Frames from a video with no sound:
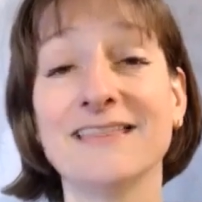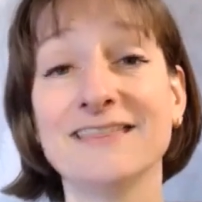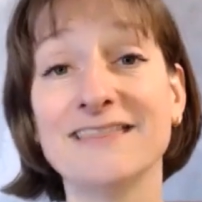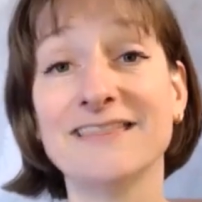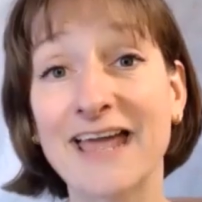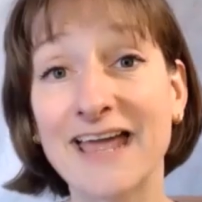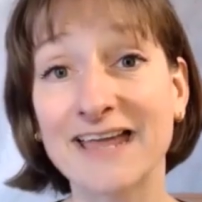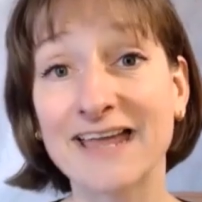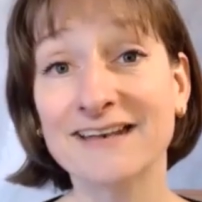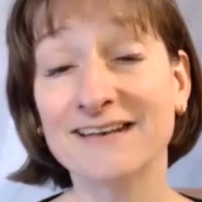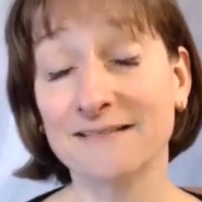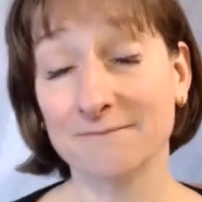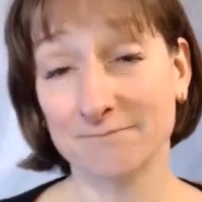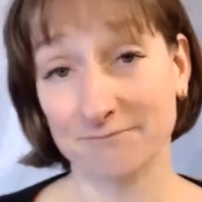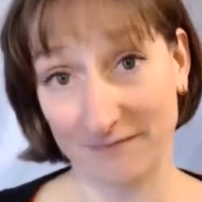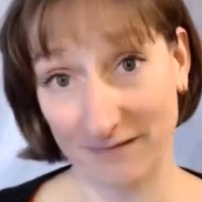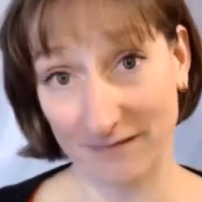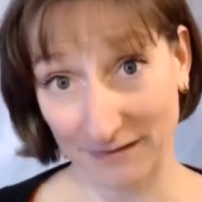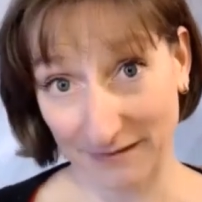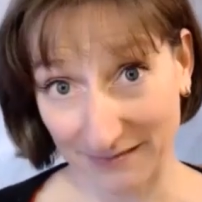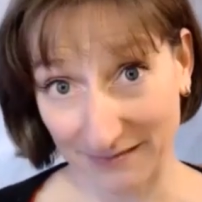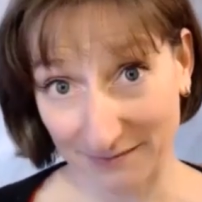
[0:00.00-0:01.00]
Then
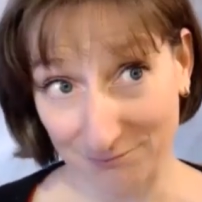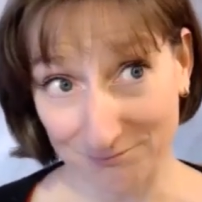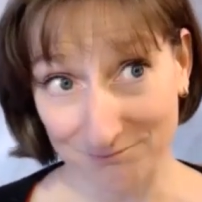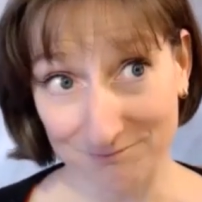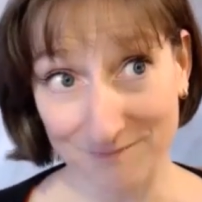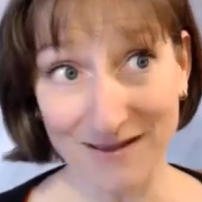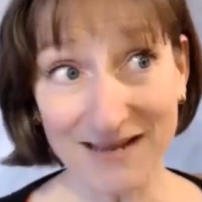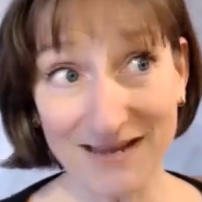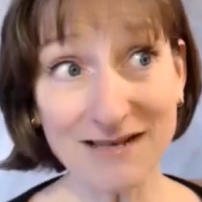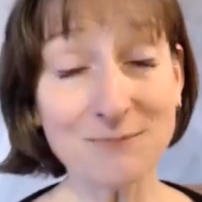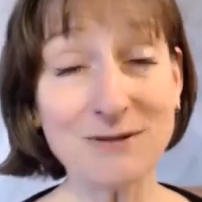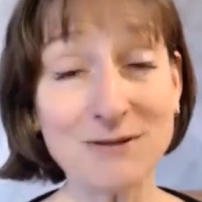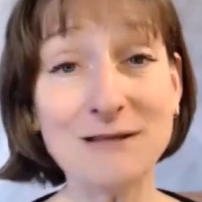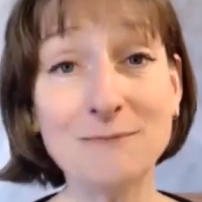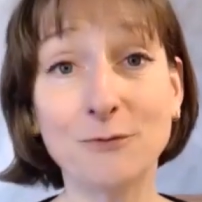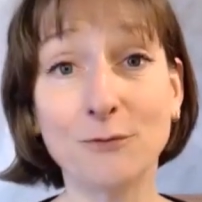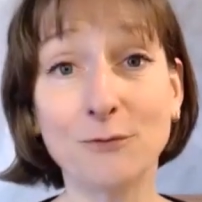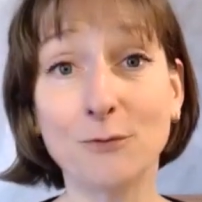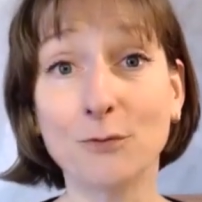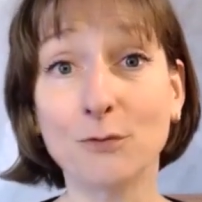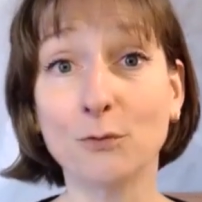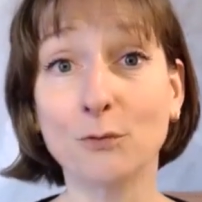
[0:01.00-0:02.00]
many
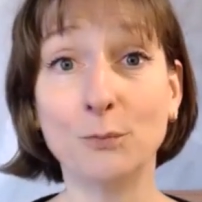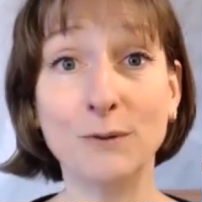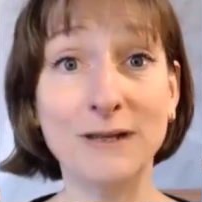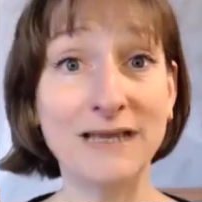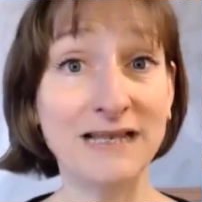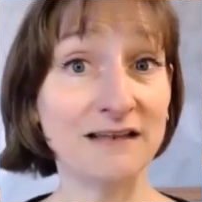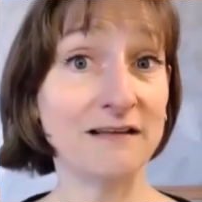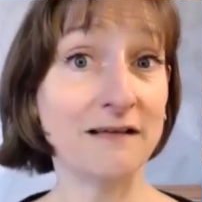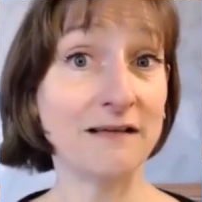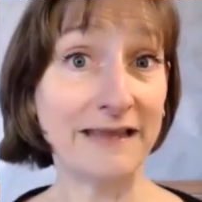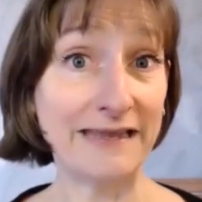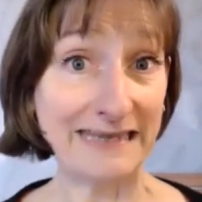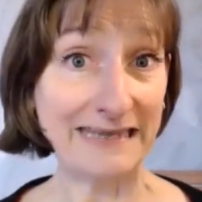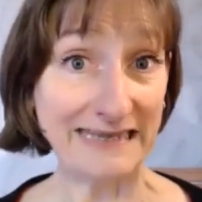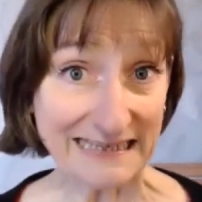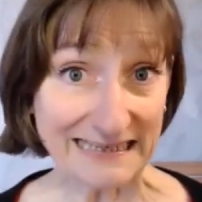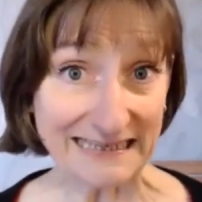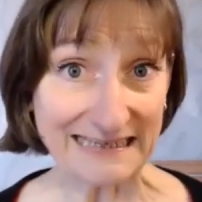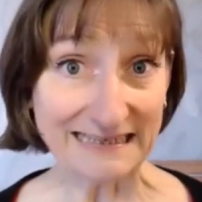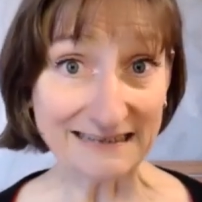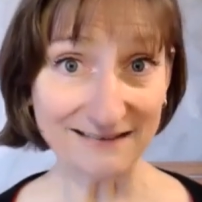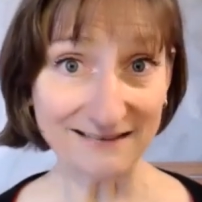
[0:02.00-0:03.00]
people will
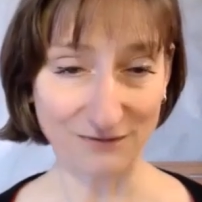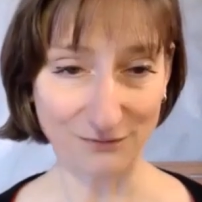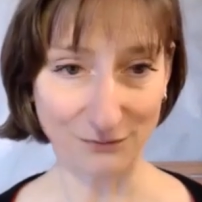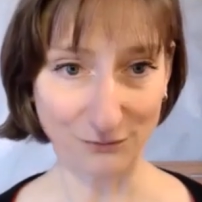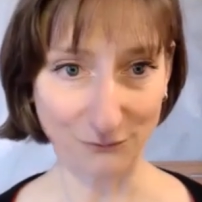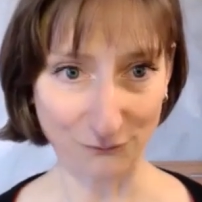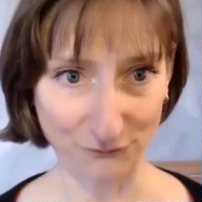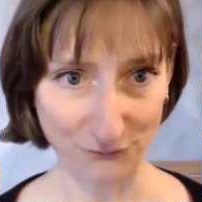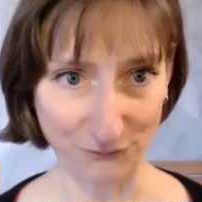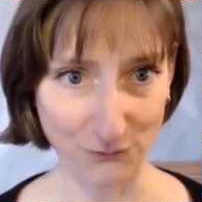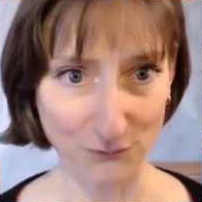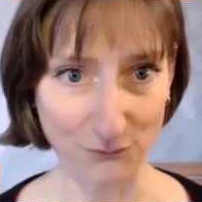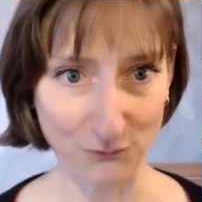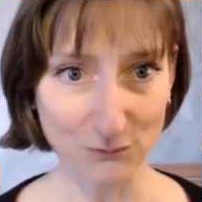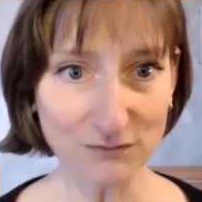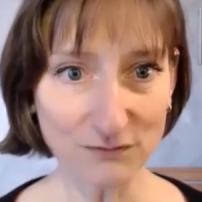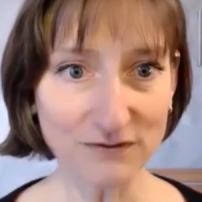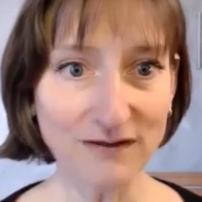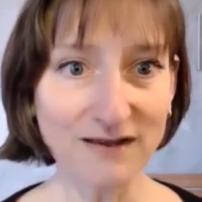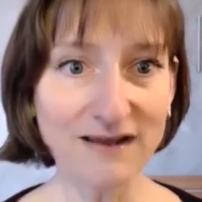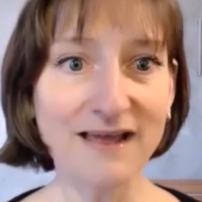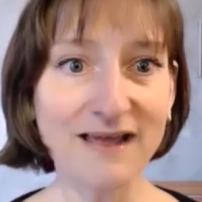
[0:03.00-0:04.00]
eat the
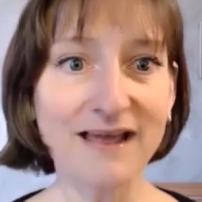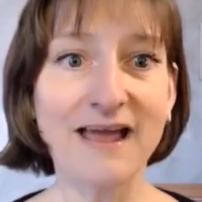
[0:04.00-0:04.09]
food